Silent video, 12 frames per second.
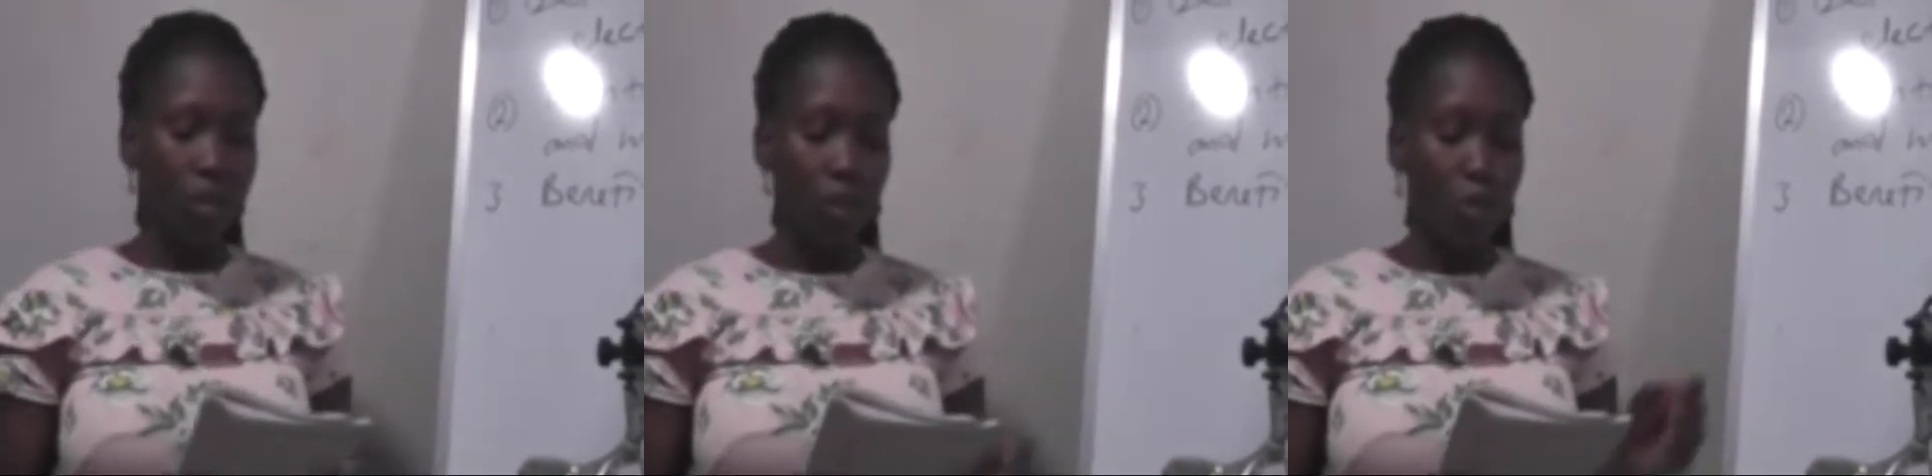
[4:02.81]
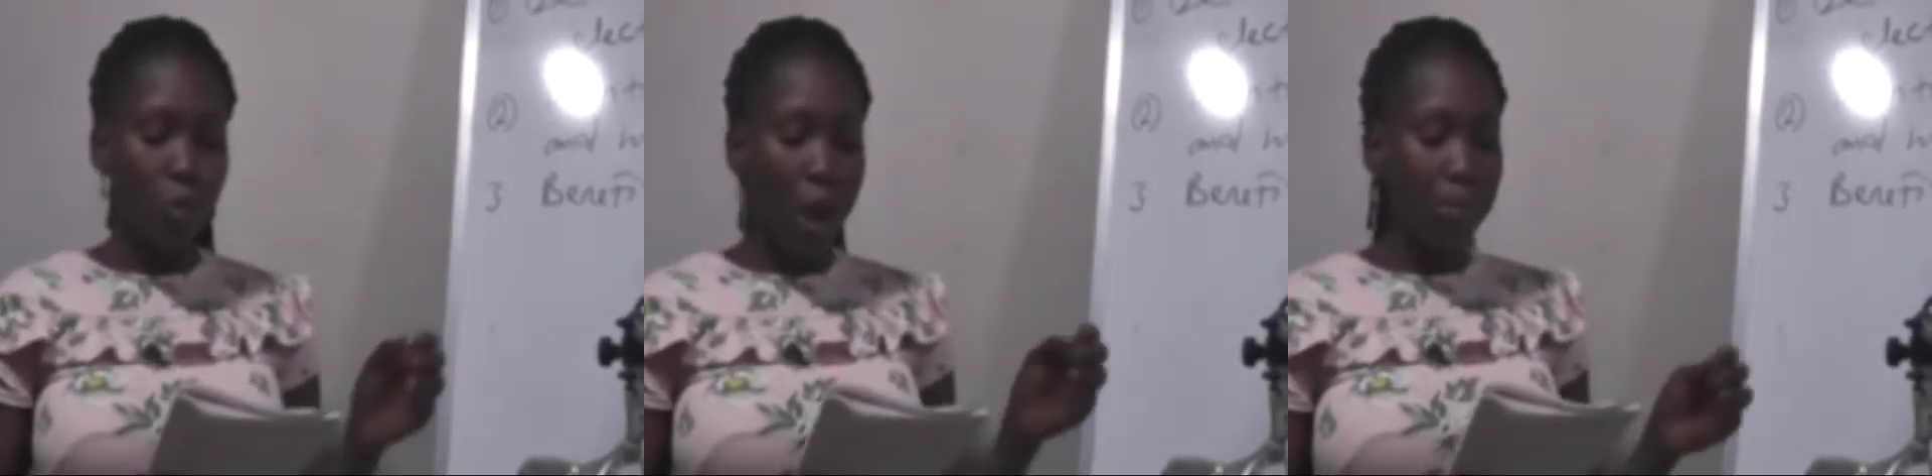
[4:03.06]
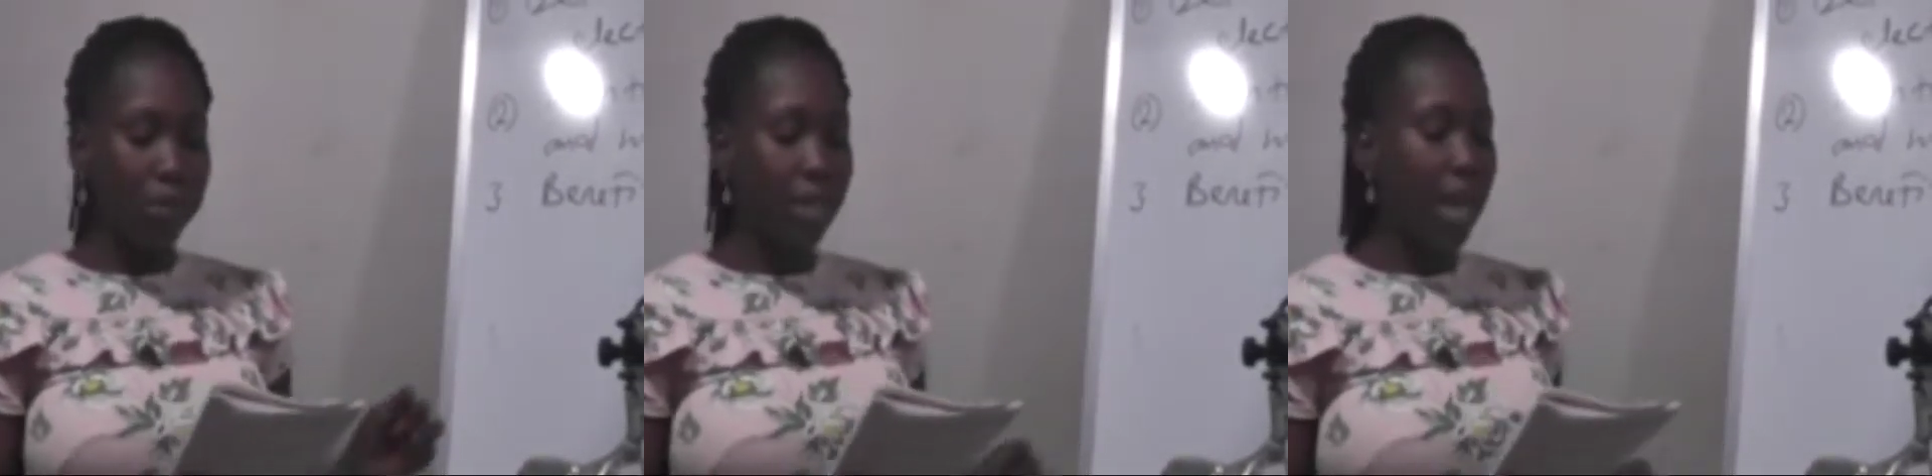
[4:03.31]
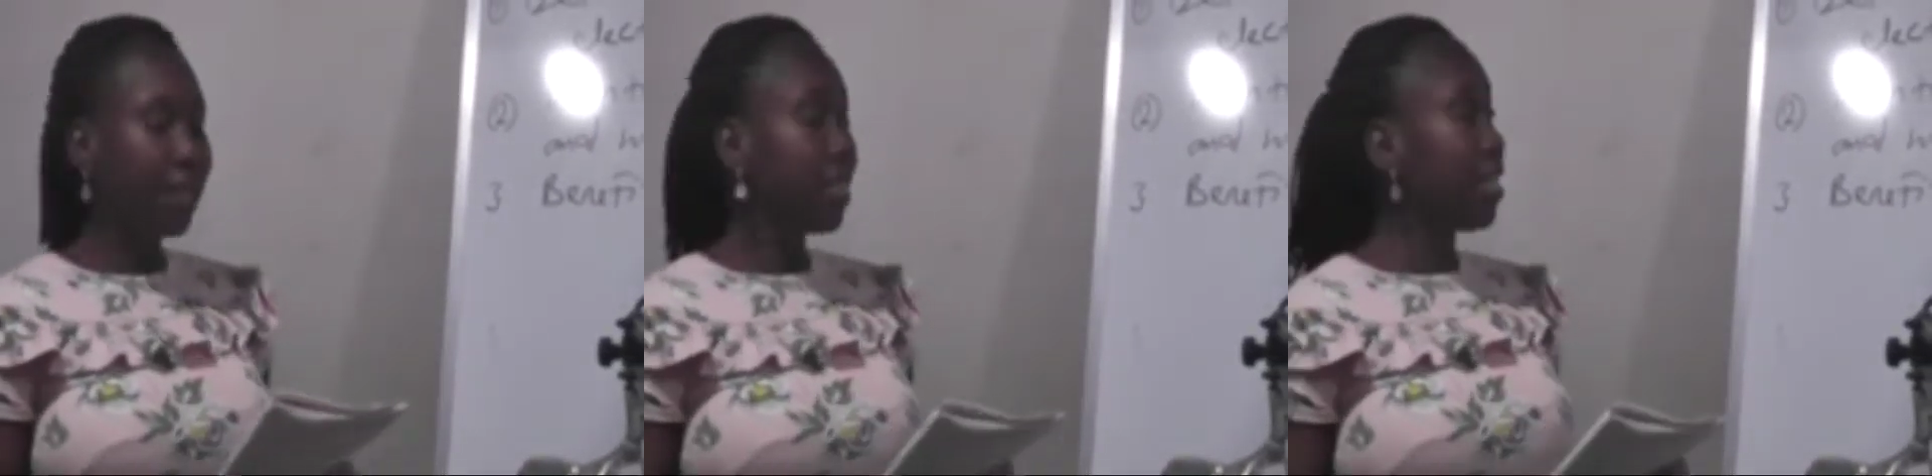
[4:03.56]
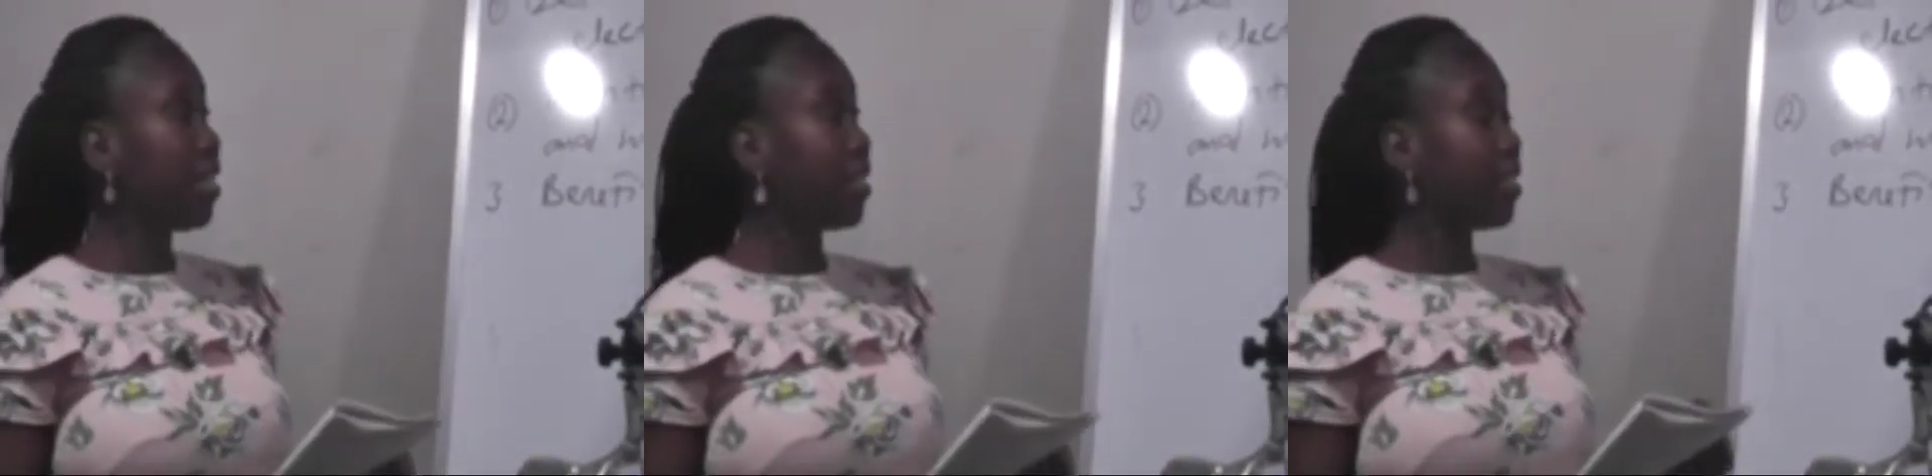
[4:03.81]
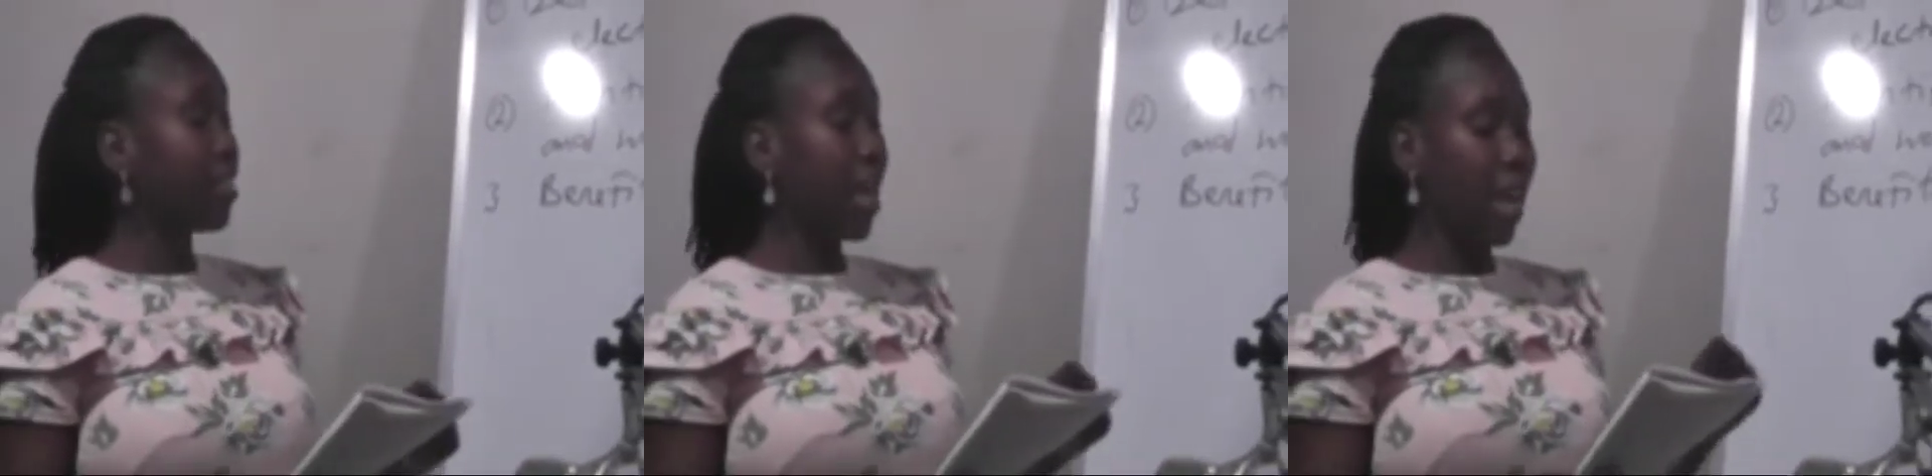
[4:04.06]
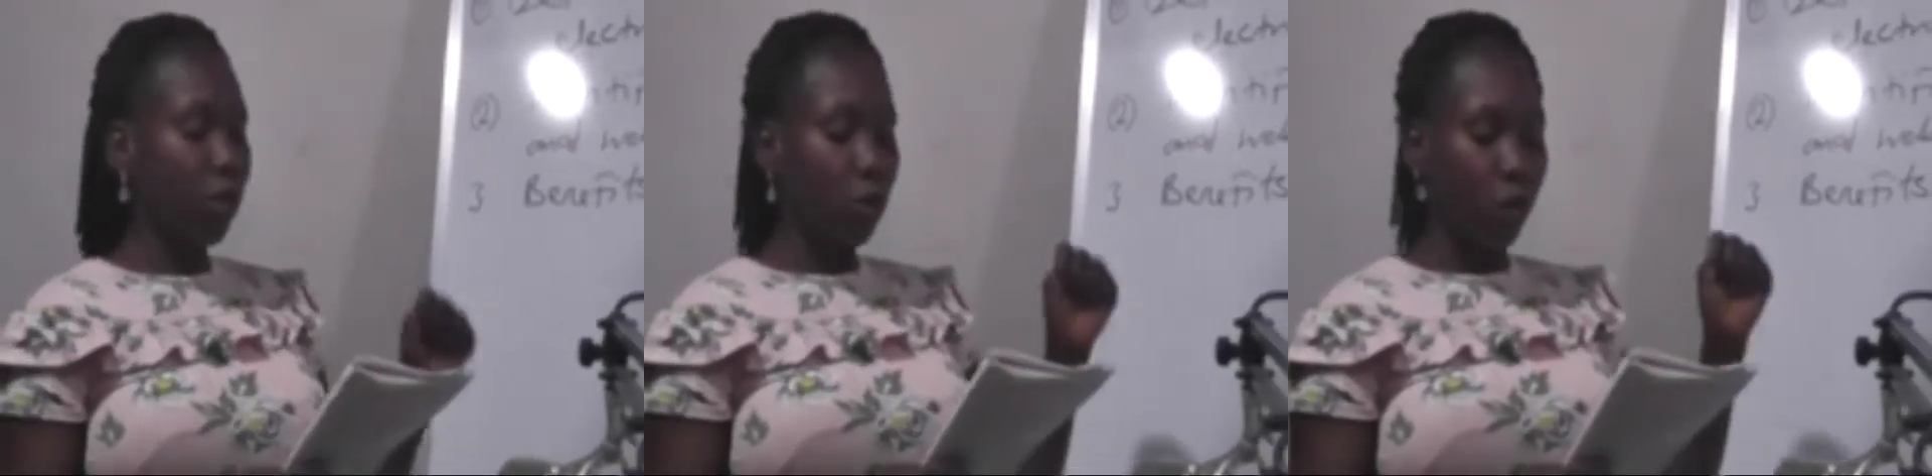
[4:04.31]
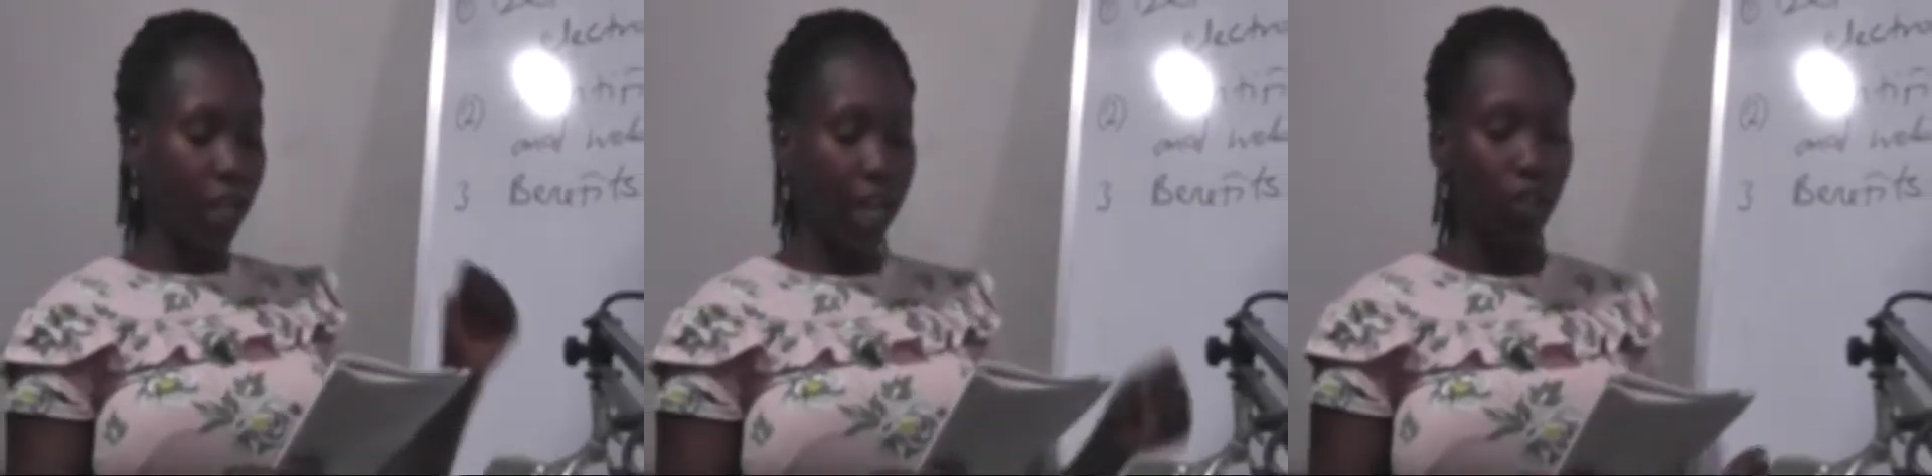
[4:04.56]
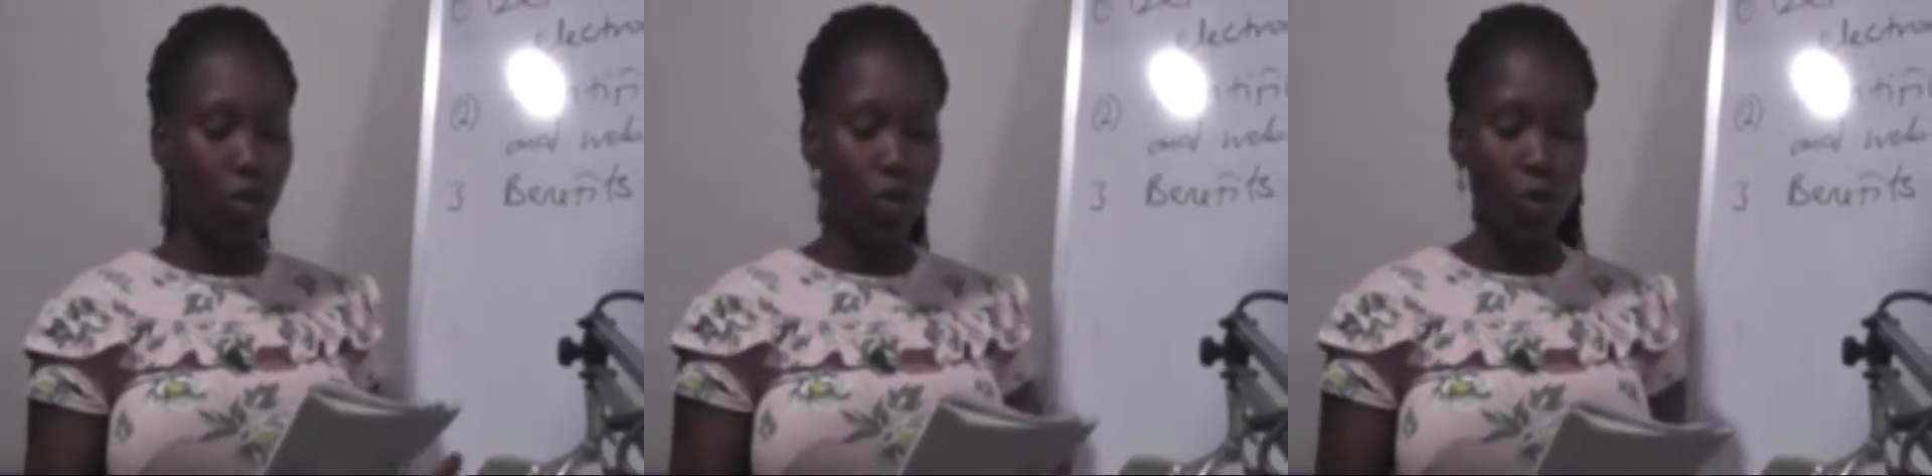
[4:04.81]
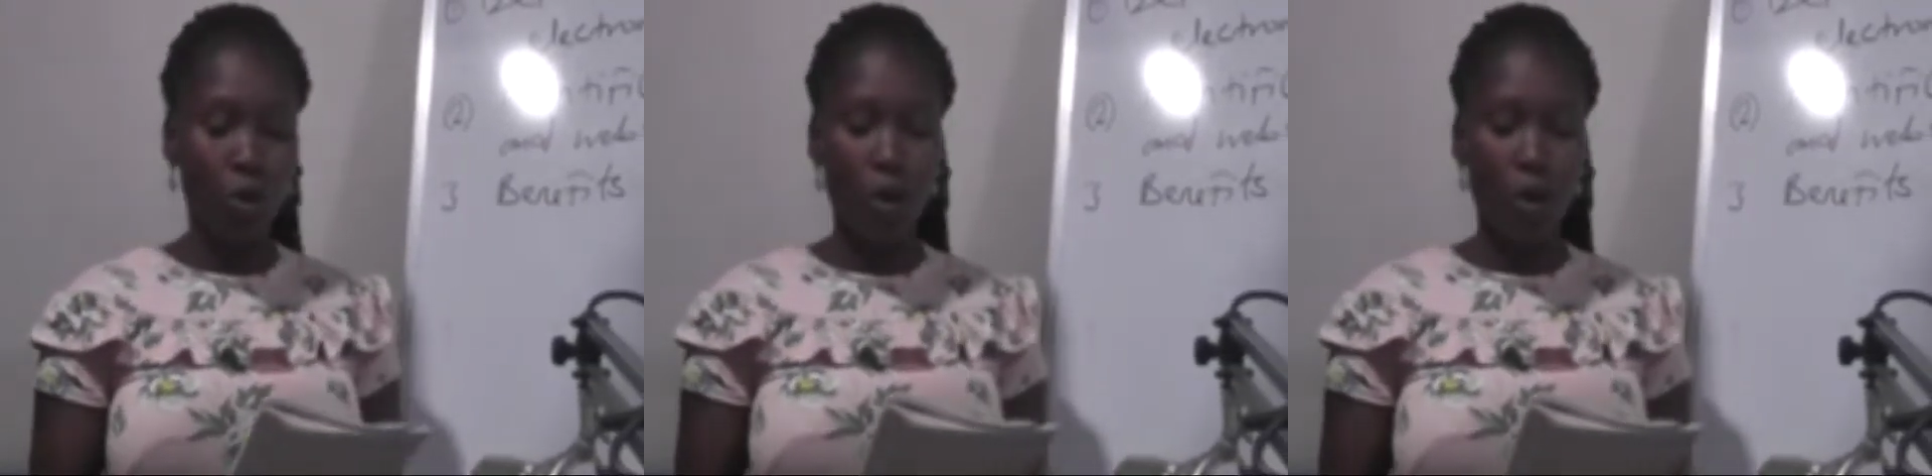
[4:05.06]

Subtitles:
The website is a location